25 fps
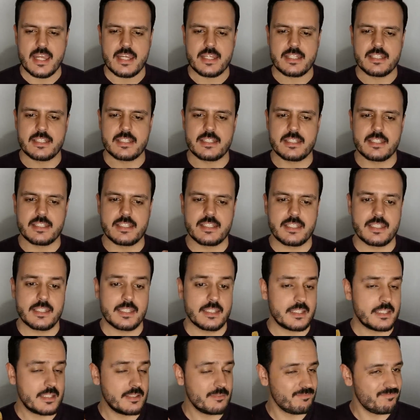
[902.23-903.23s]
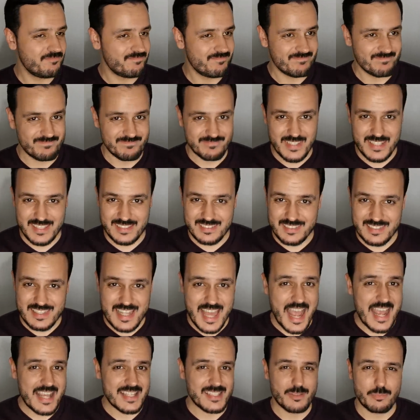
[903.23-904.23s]
and it
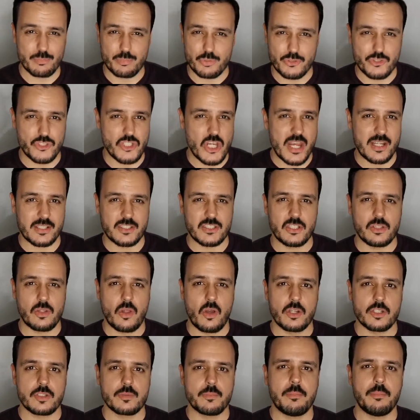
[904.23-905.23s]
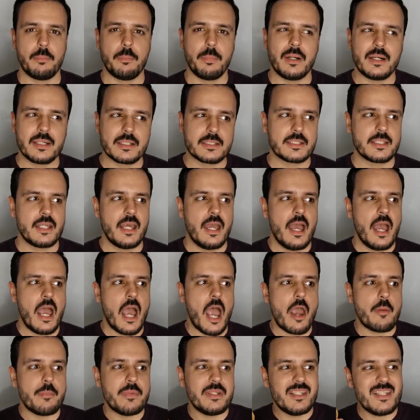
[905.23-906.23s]
lasts, projects a lot, but
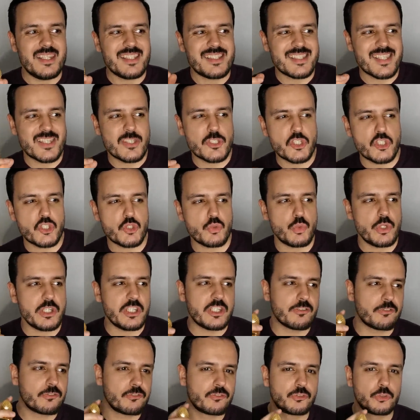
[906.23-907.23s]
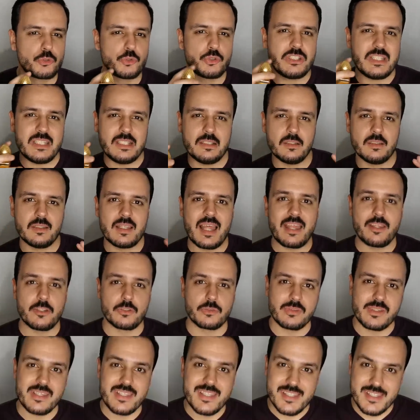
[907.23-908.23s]
I mean, it's a sweet, fruity,
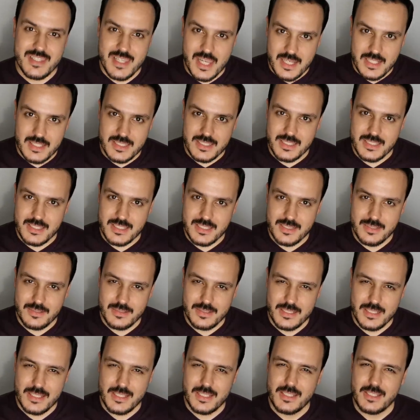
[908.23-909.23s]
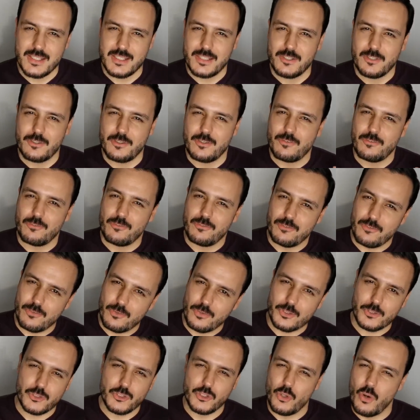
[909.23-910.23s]
leathery scent
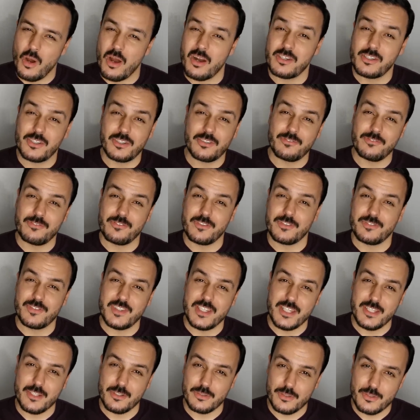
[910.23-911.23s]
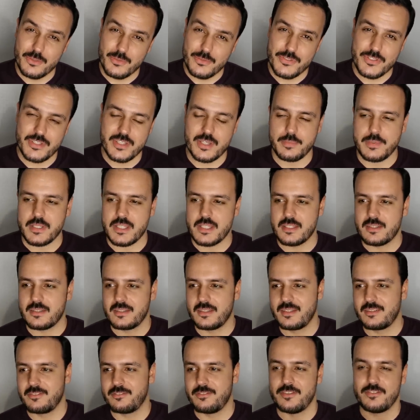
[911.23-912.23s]
for 250 euros. I mean,
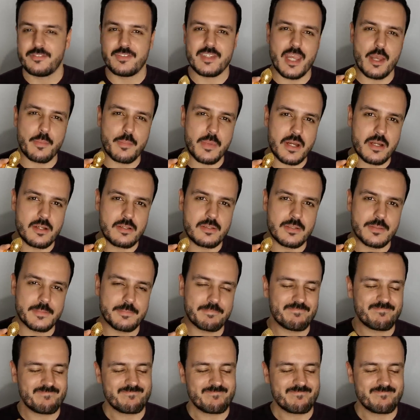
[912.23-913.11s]
50 ml,